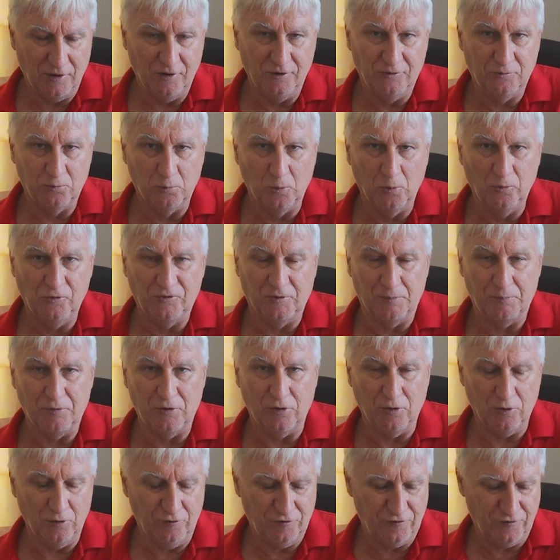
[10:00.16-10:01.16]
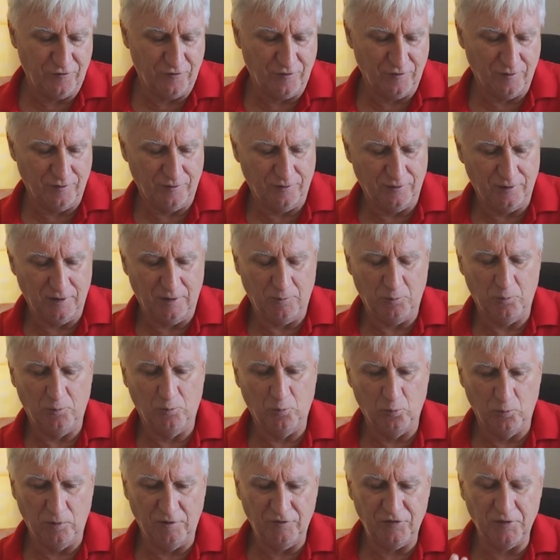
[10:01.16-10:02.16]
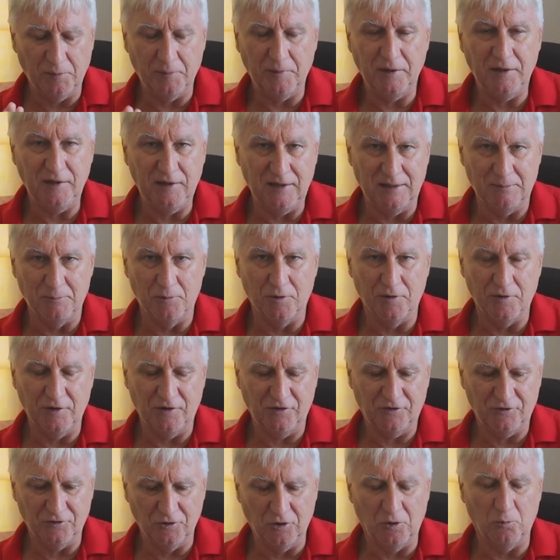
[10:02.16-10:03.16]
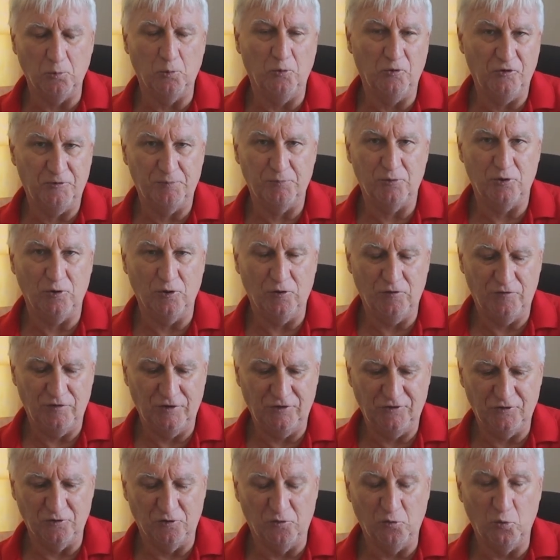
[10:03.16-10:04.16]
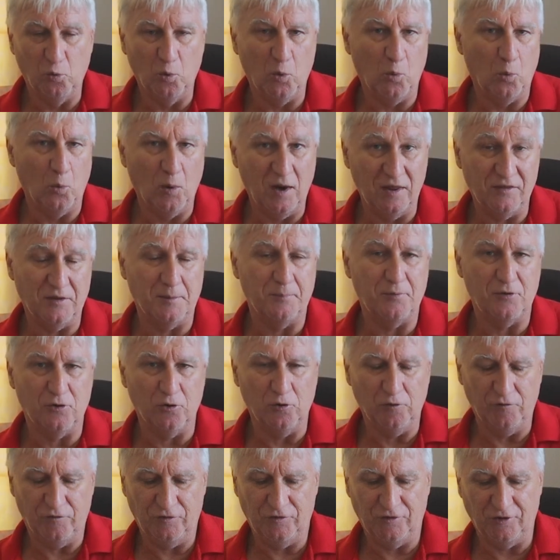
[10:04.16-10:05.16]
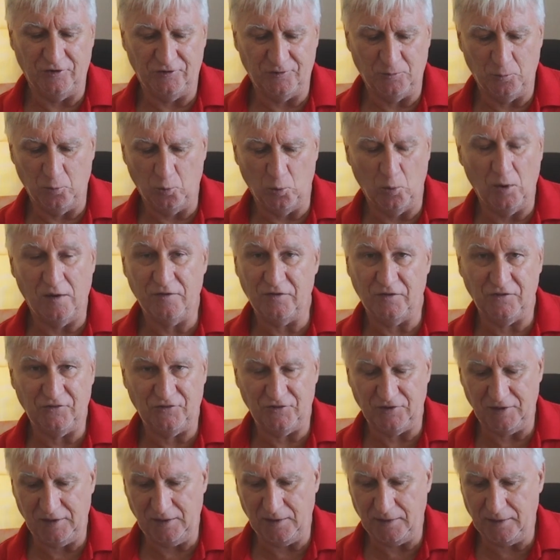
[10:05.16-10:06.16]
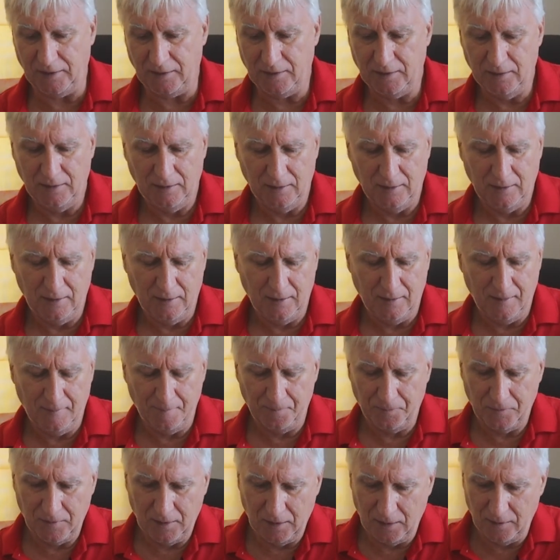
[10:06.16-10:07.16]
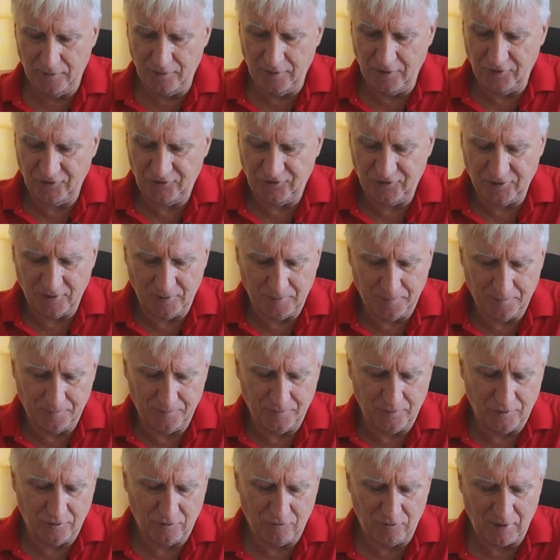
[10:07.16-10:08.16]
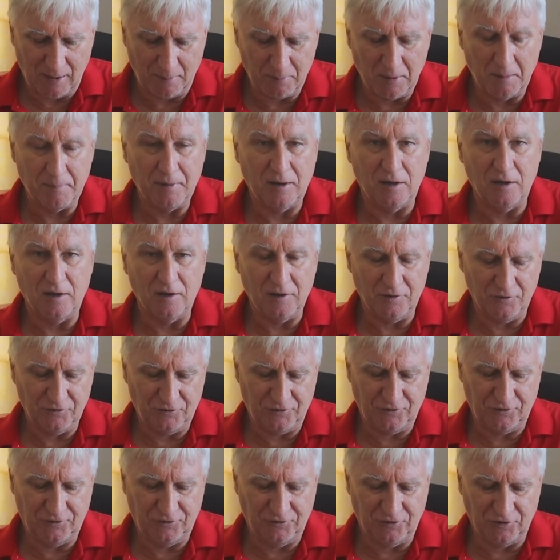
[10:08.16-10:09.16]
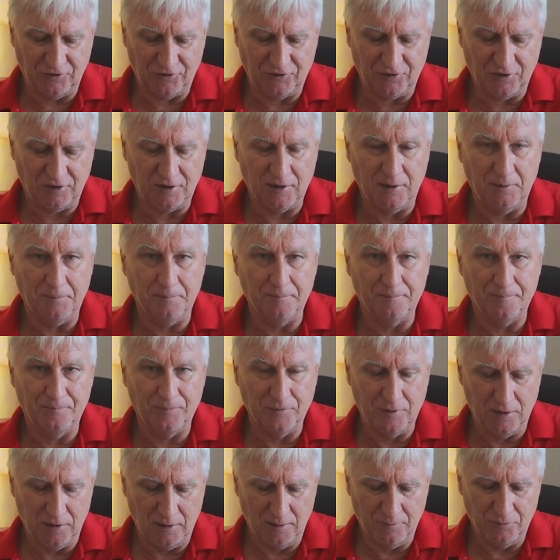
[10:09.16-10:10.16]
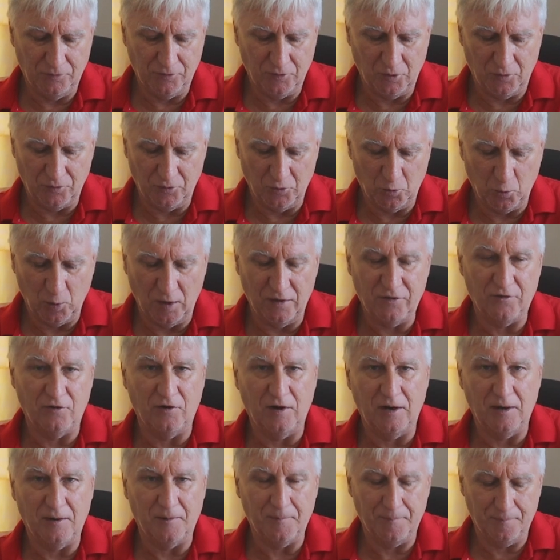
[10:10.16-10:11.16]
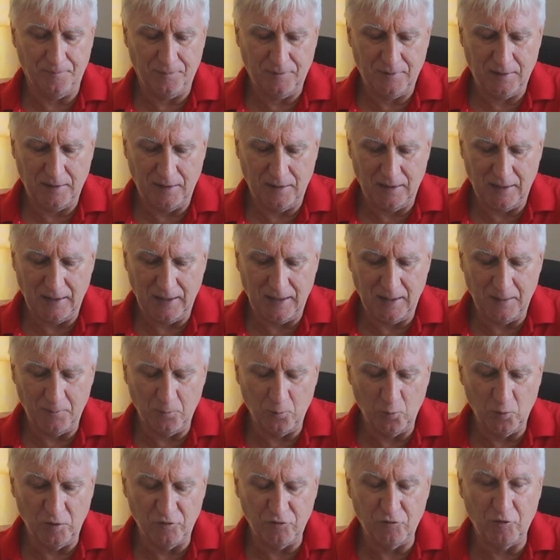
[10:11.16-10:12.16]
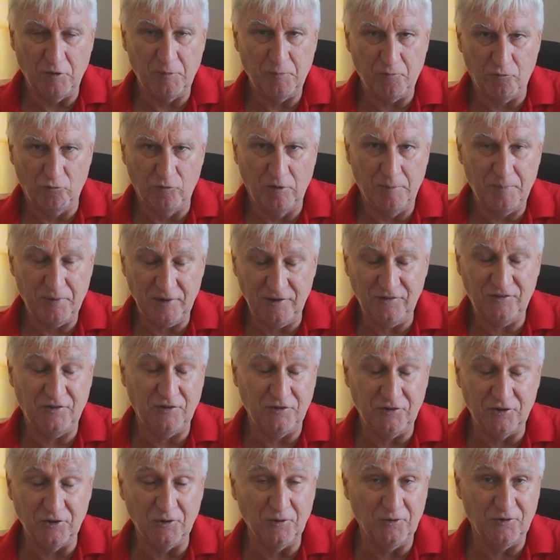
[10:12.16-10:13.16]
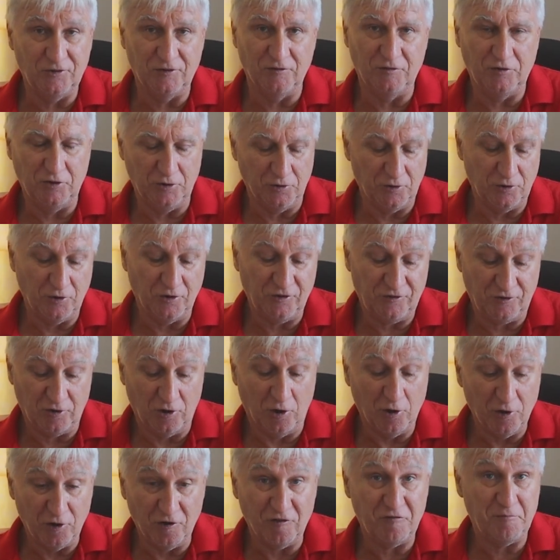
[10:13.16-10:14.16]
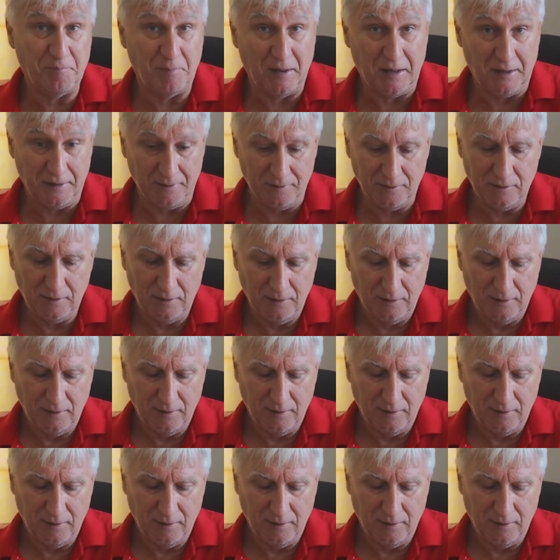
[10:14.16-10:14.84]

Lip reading: is waterproof, with the media mod it's not waterproof, it's all weatherproof. So there's some weather sealing and there's some rubber parts just to keep the weather out. And with repeated use of the on-off button,